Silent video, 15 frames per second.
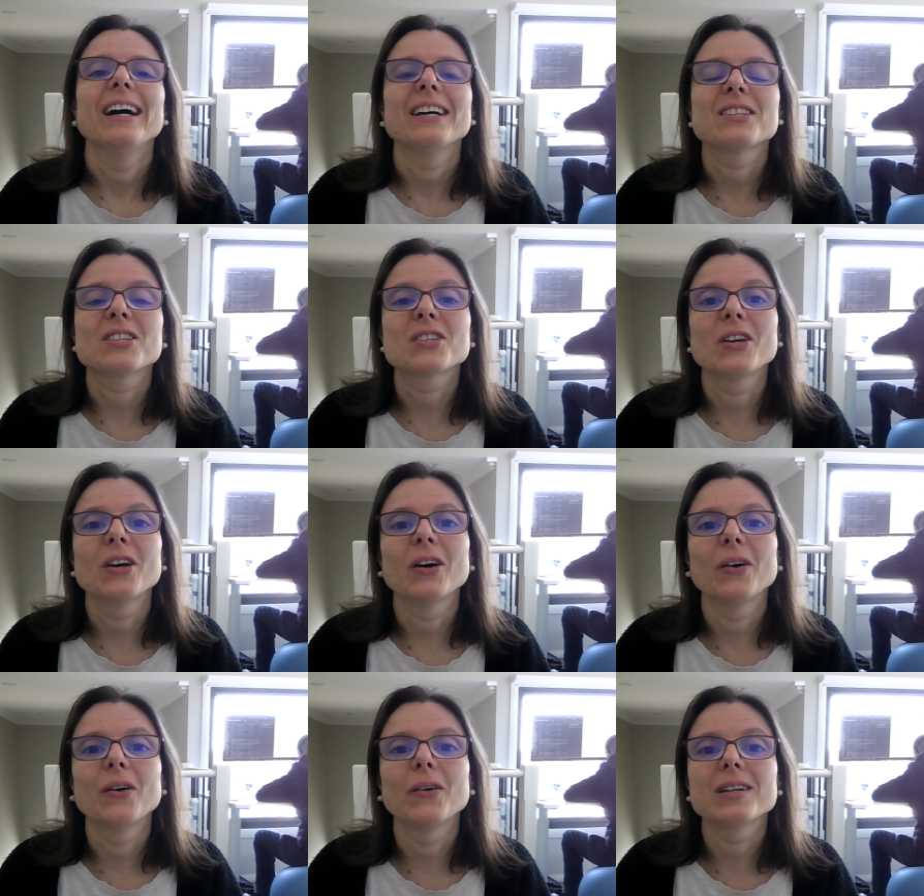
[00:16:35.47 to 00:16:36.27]

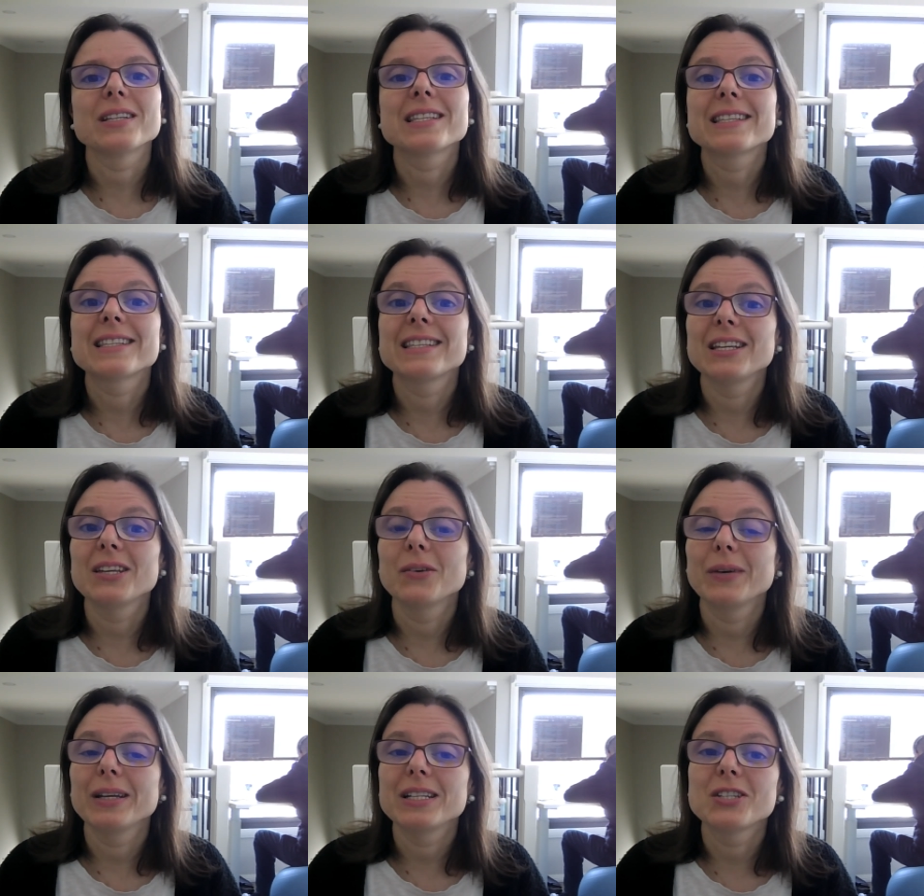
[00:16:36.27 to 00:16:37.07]
So see
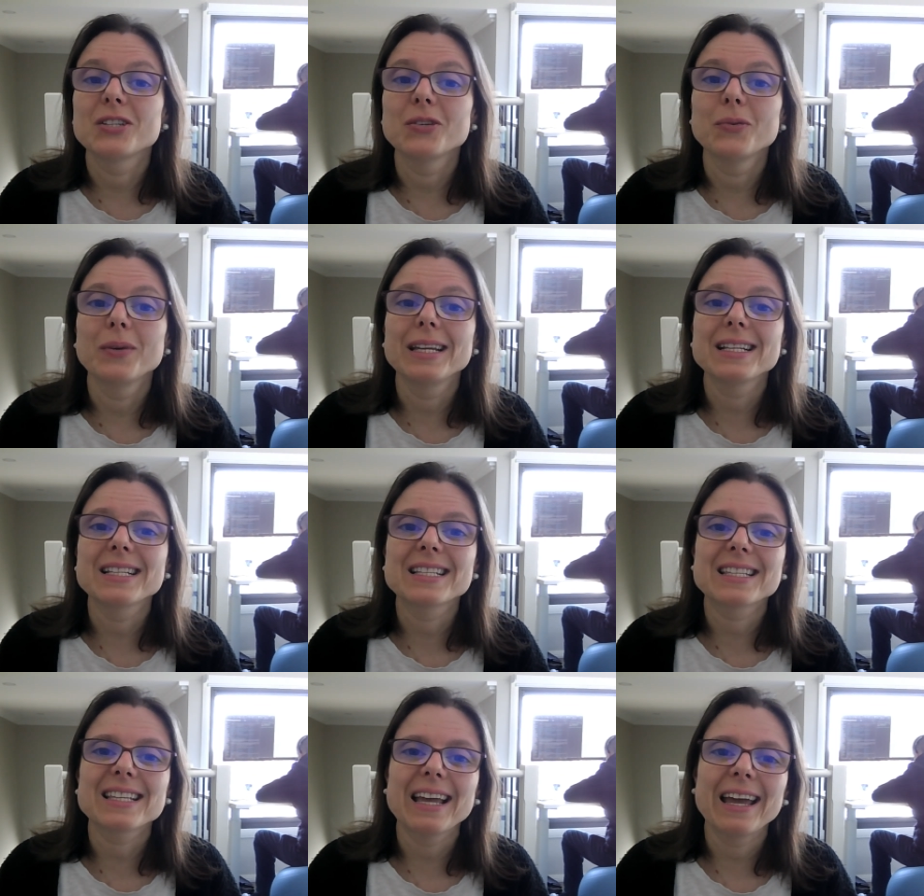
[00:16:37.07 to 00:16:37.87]
you in 2
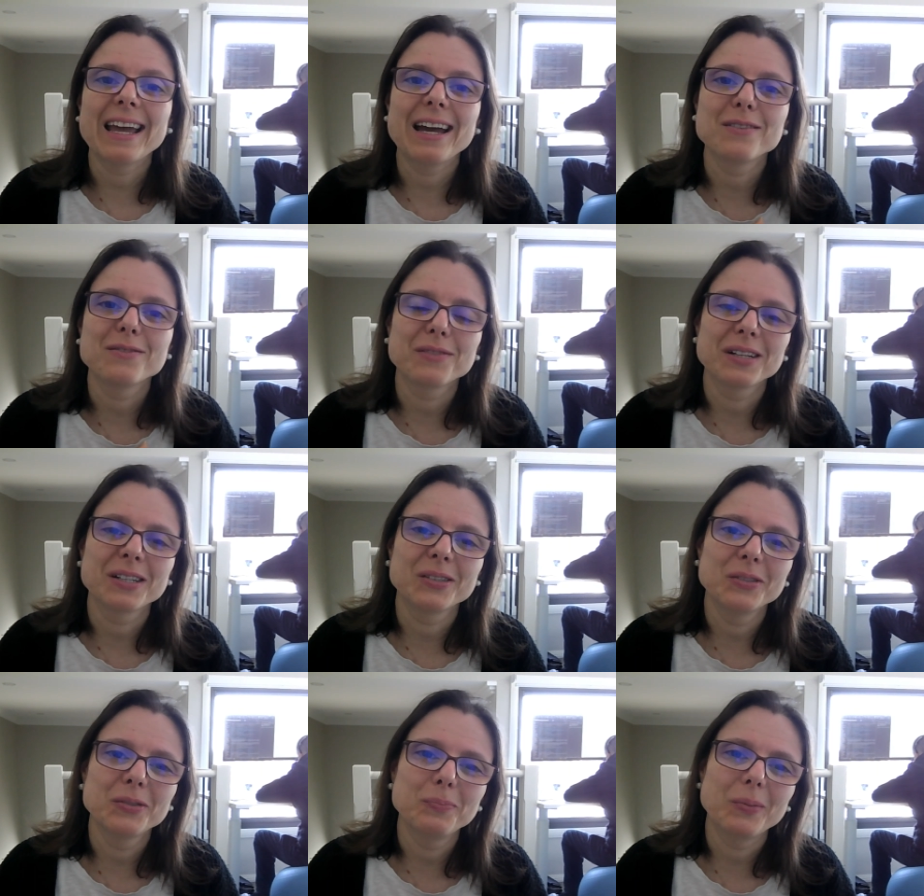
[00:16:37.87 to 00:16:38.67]
weeks. Have a
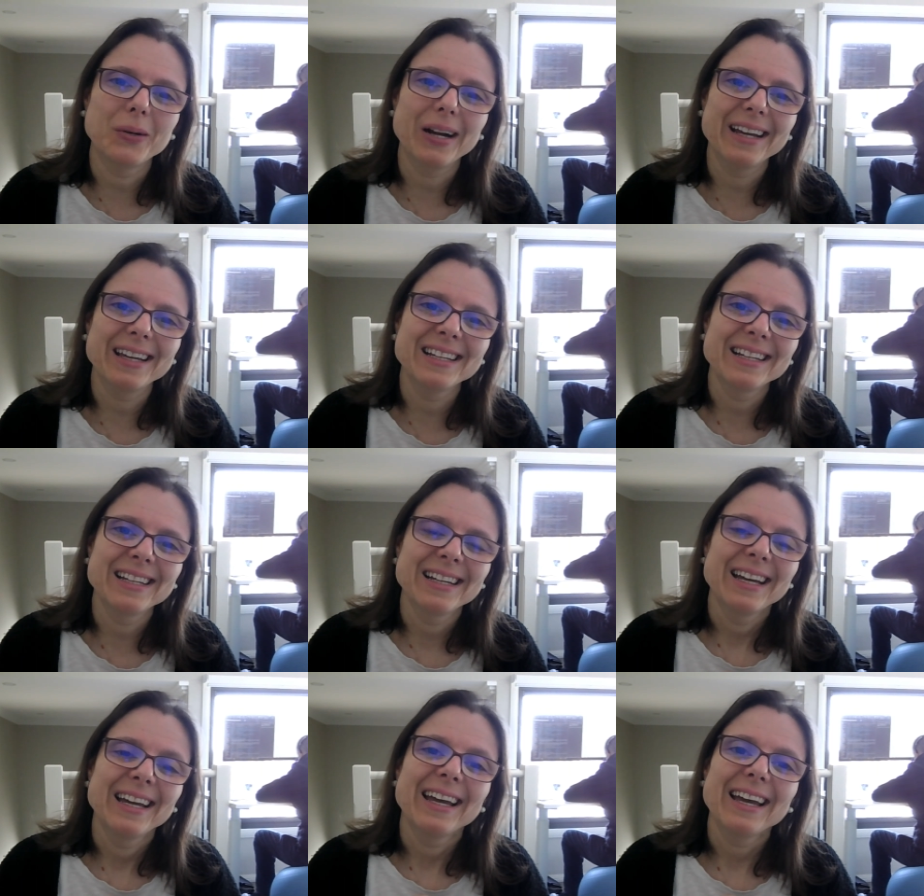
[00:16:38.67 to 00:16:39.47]
good break,
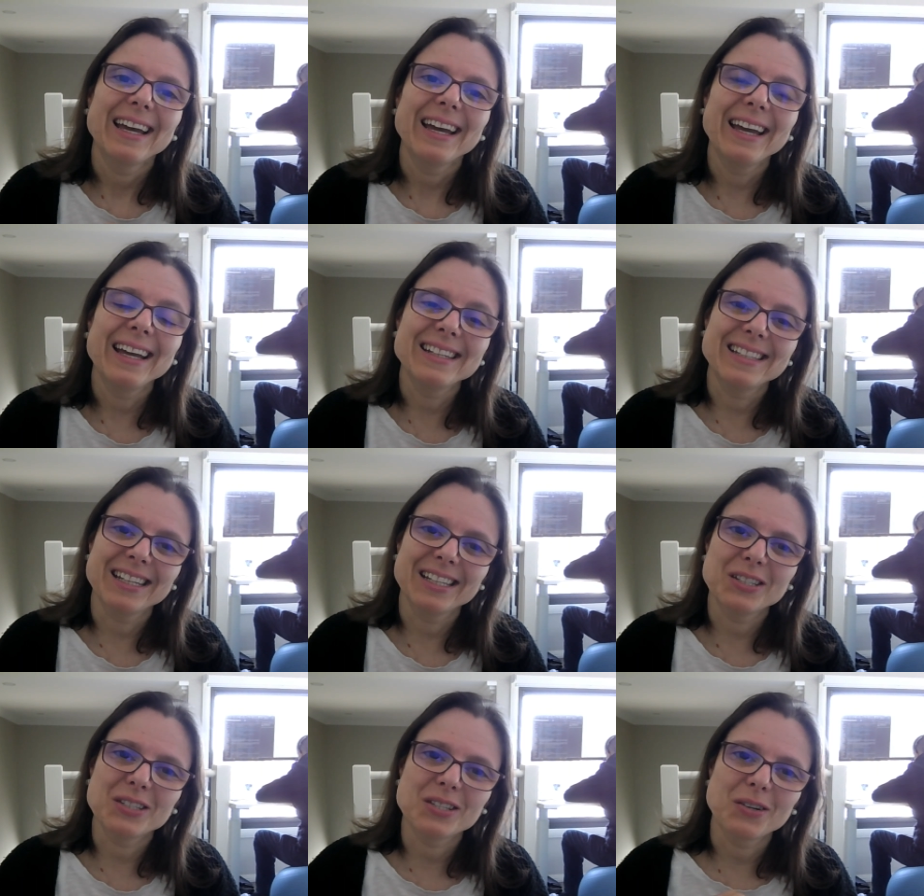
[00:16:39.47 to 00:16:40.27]
and
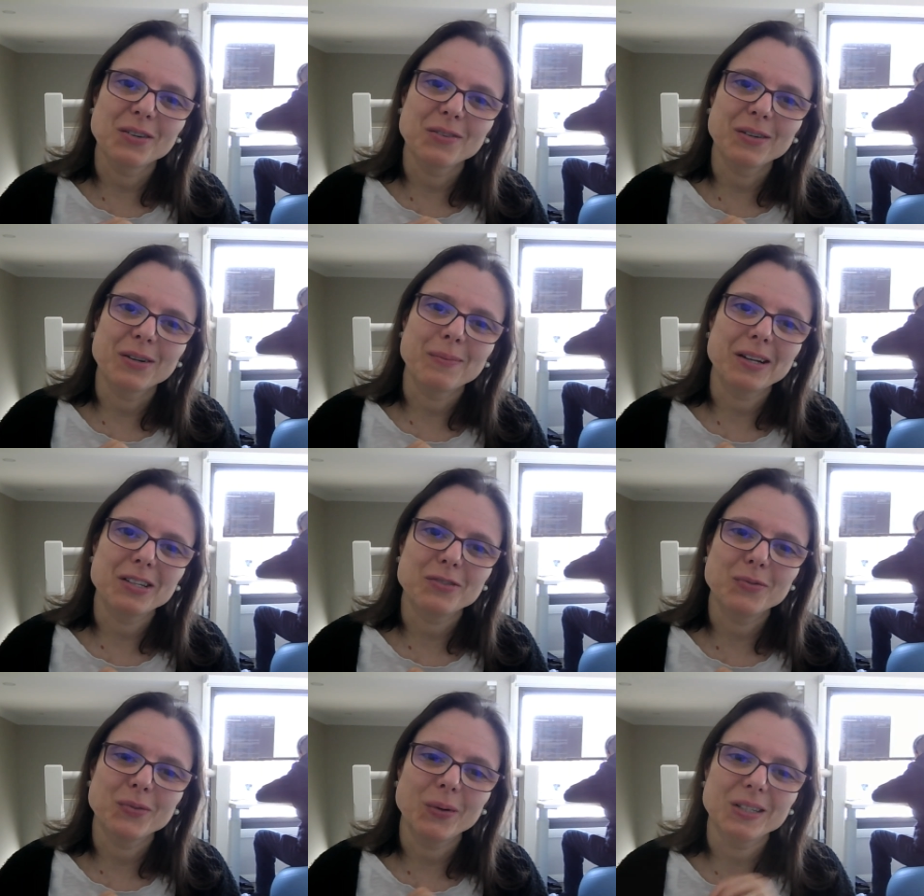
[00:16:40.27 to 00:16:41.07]
thank you so very
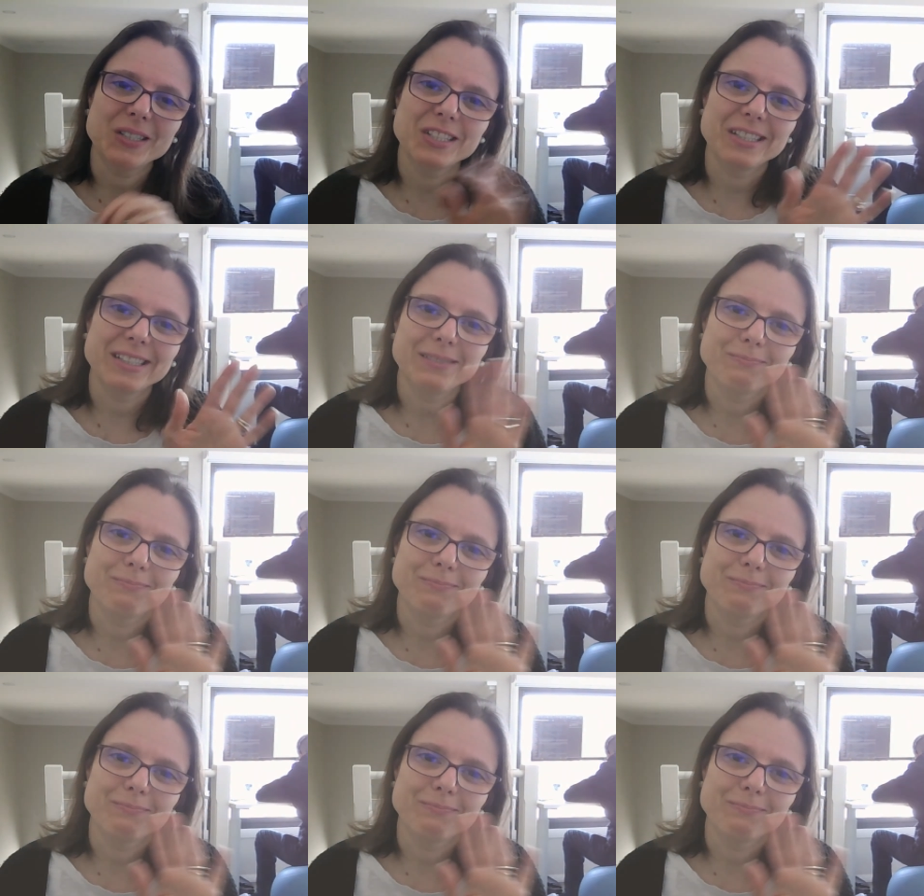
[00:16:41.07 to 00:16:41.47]
much for watching.